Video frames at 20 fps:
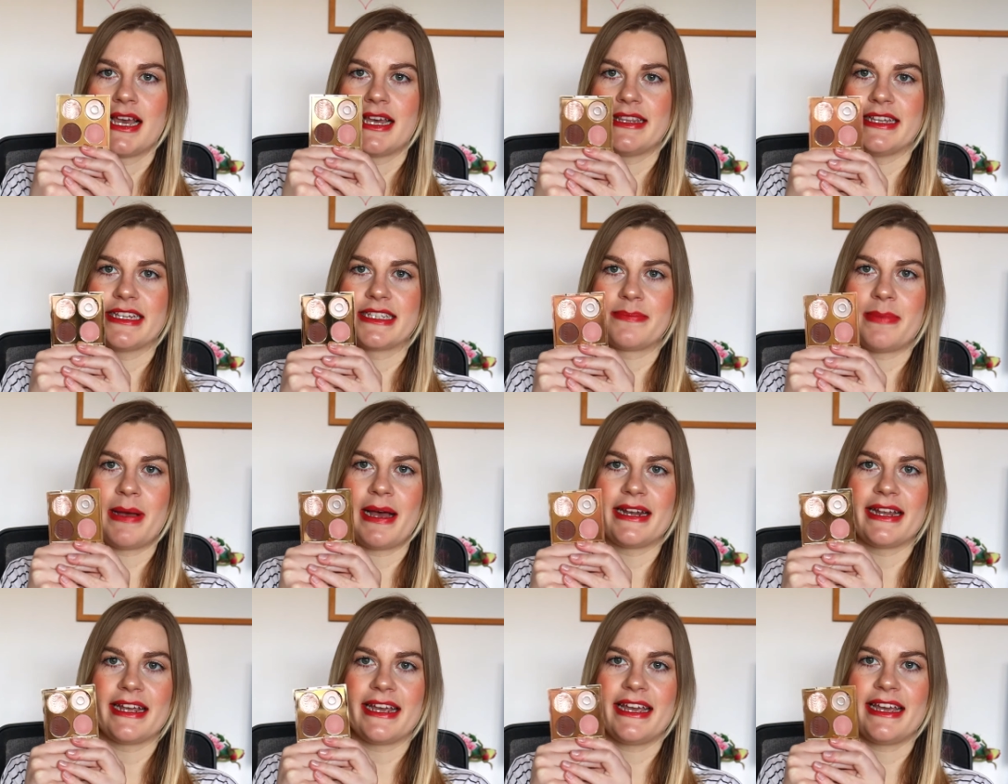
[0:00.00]
this
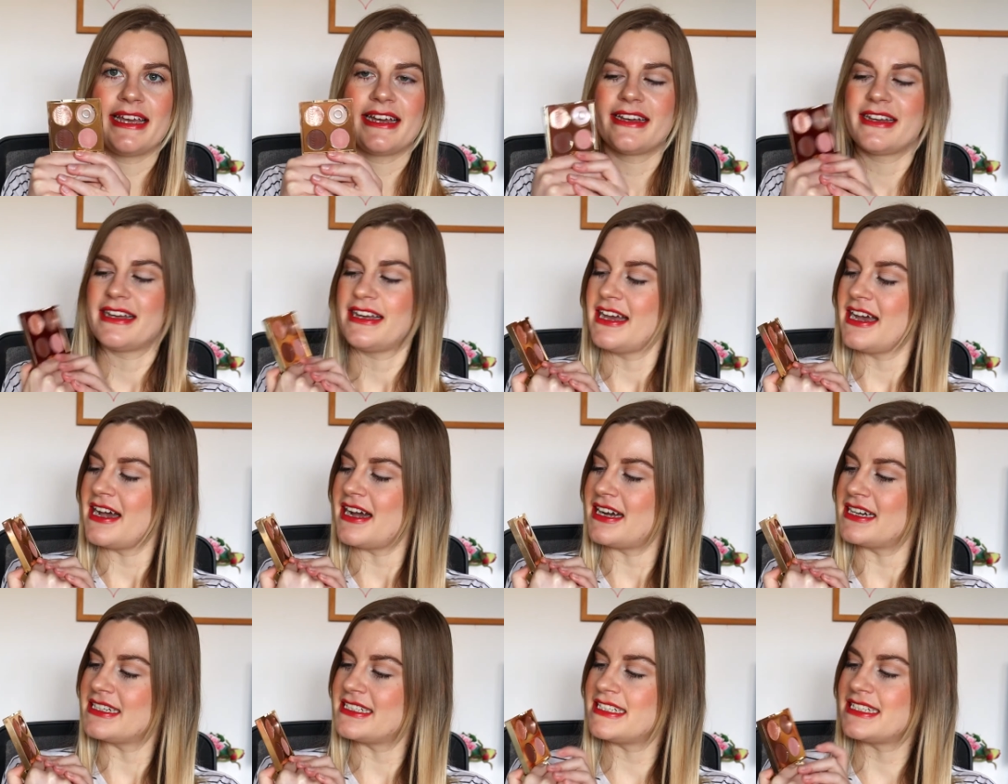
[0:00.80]
palette here.
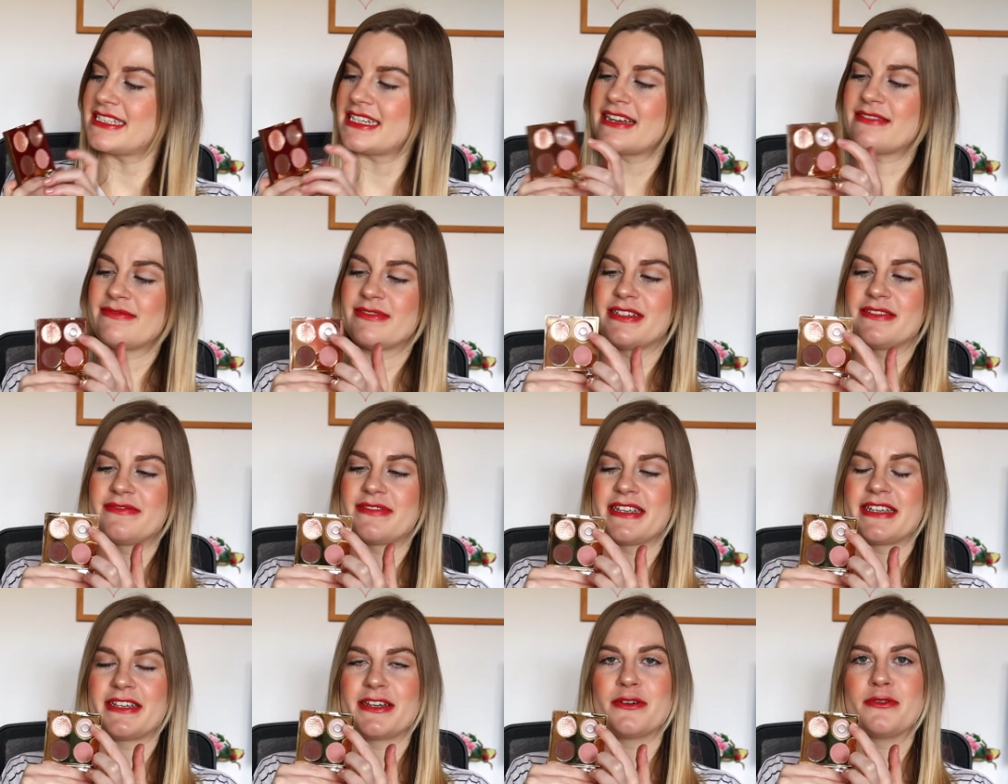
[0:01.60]
I did get rid of
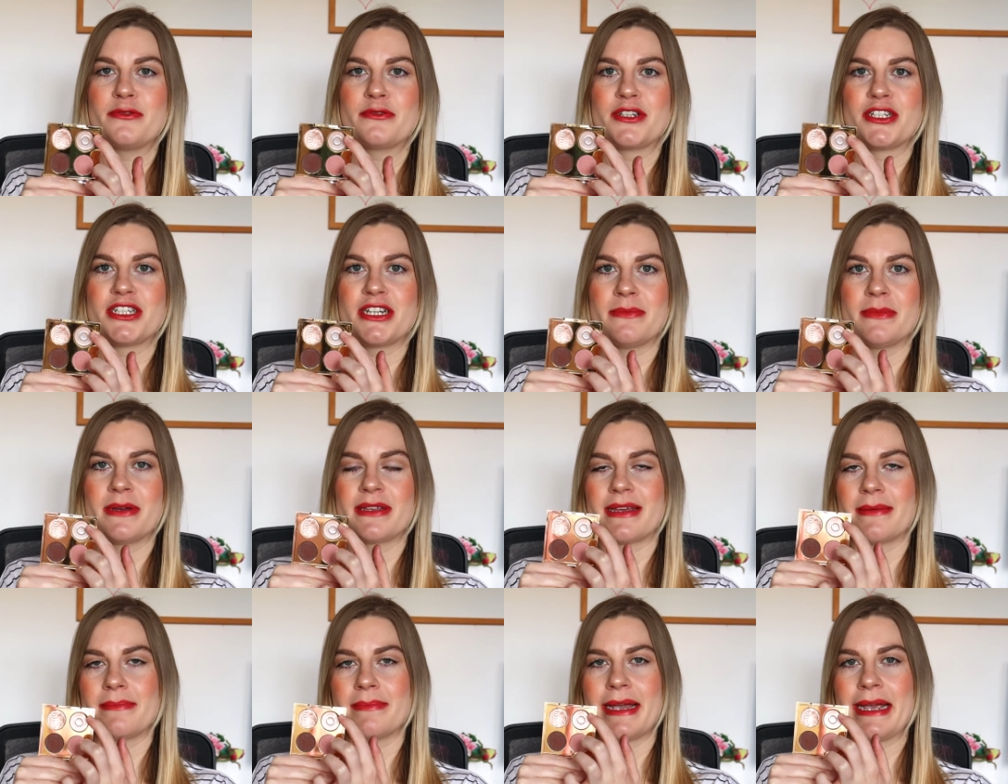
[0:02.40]
a gold shimmer
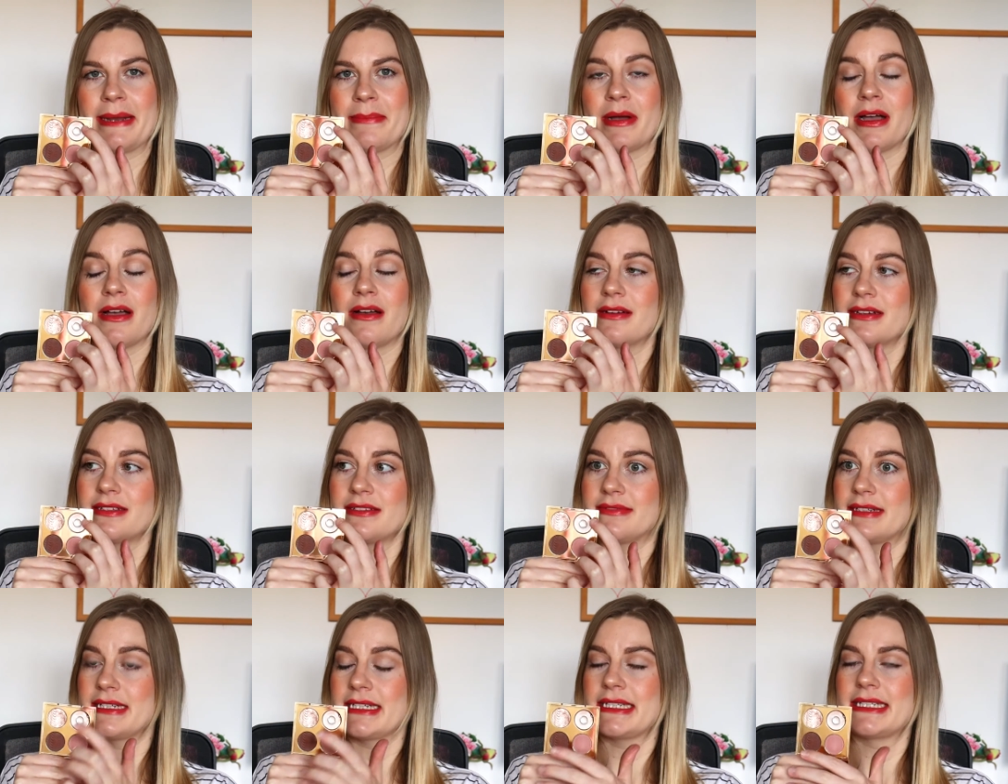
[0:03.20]
that made my eyes
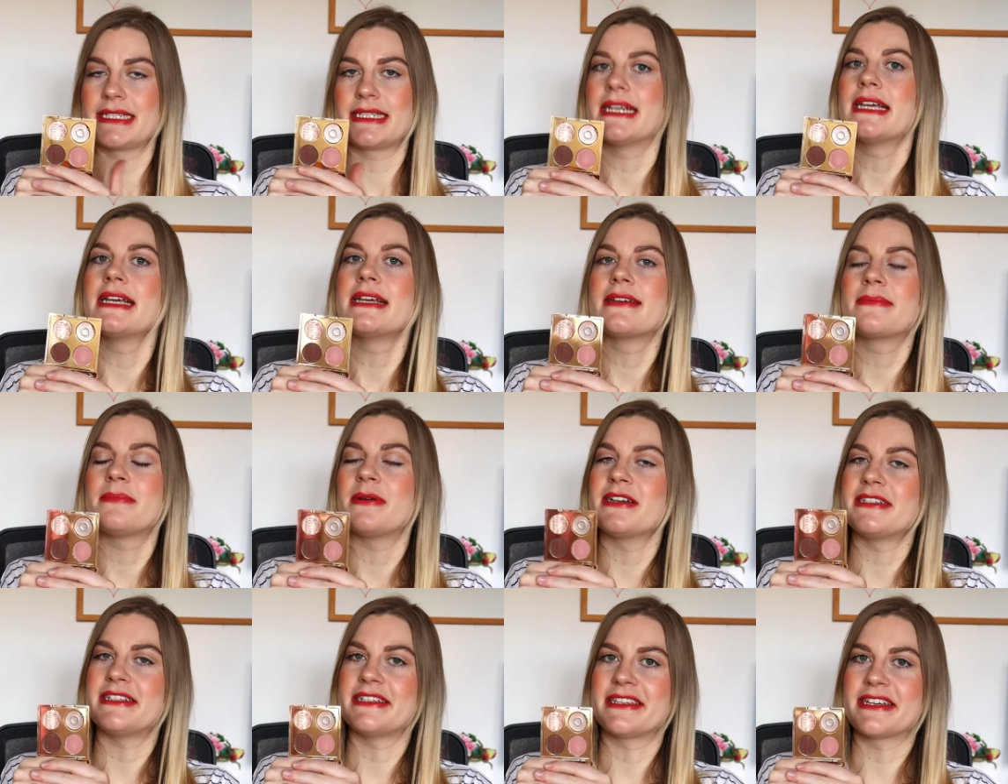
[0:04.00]
really sting, but
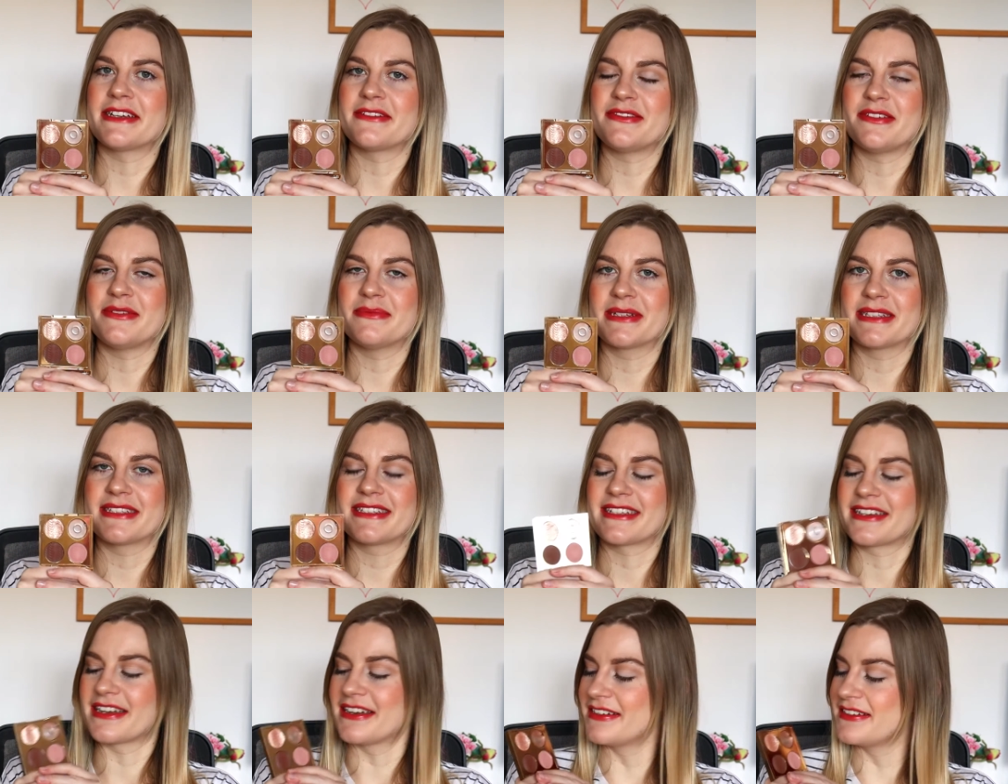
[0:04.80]
I did that a few months
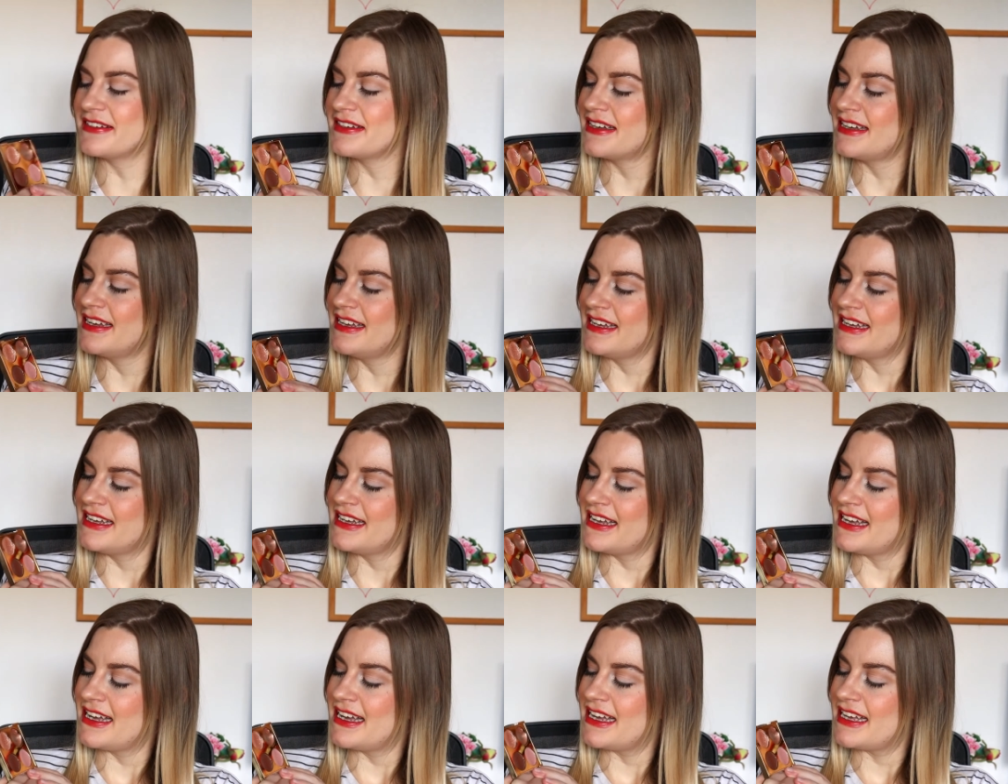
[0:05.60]
ago.
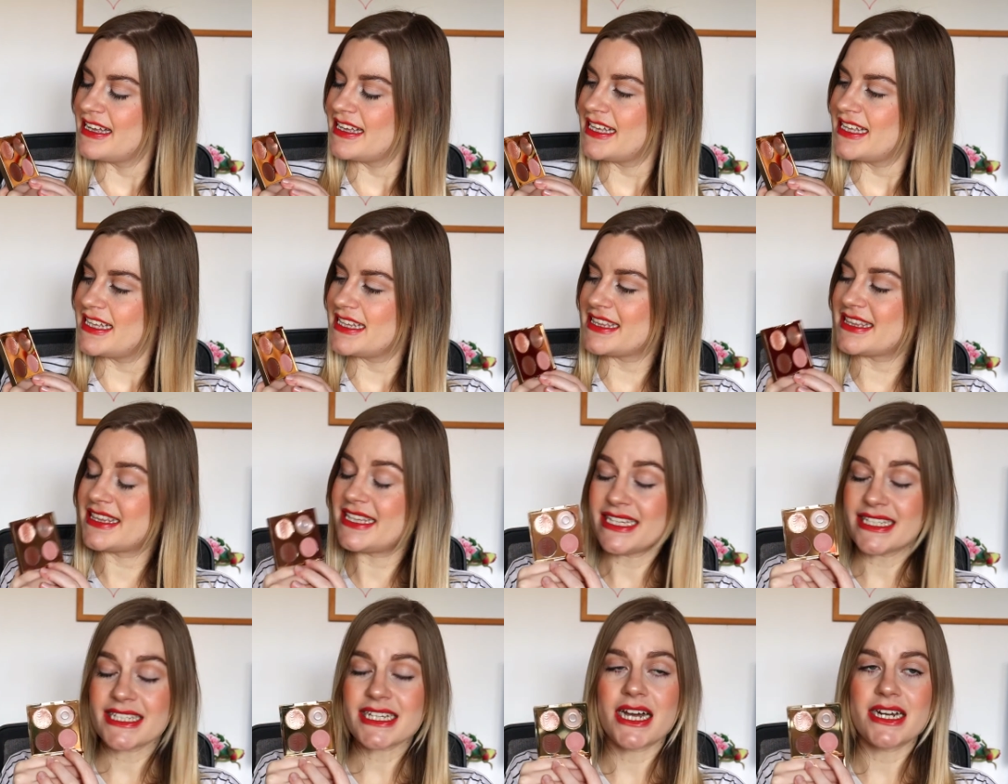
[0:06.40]

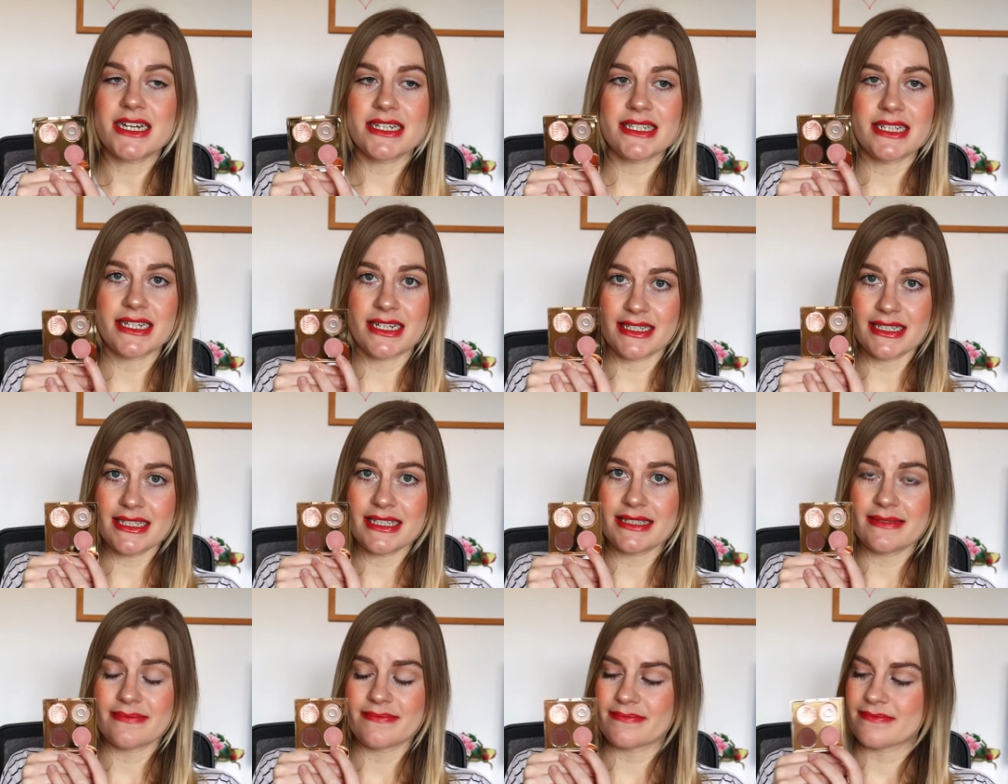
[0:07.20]
These colours are
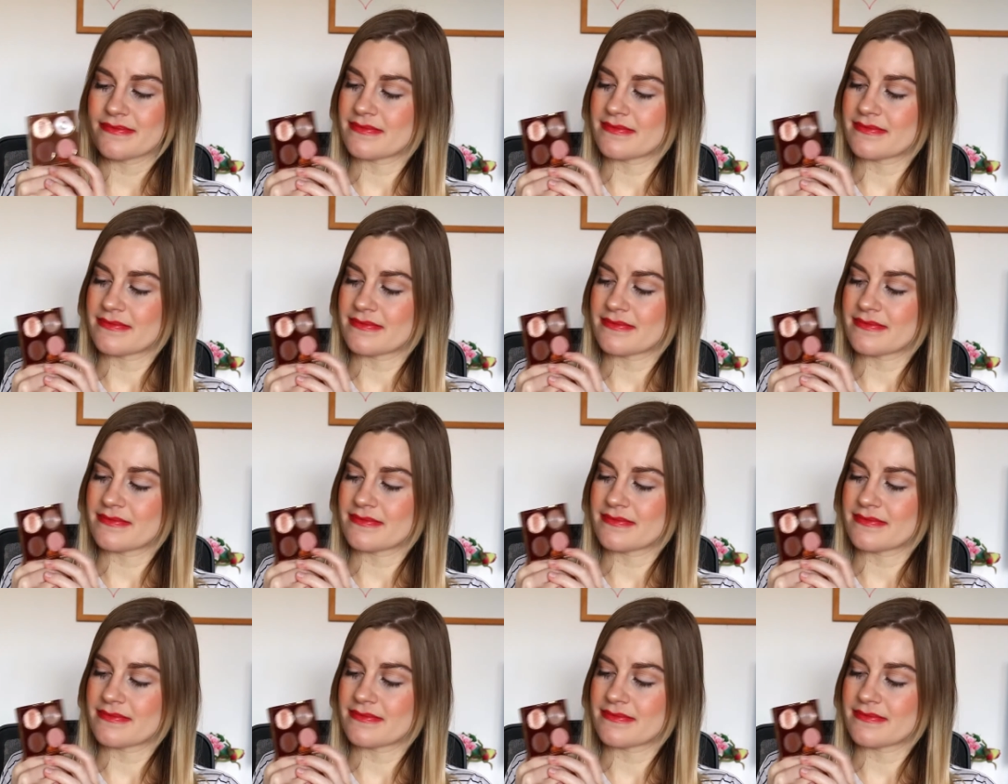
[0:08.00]
nice.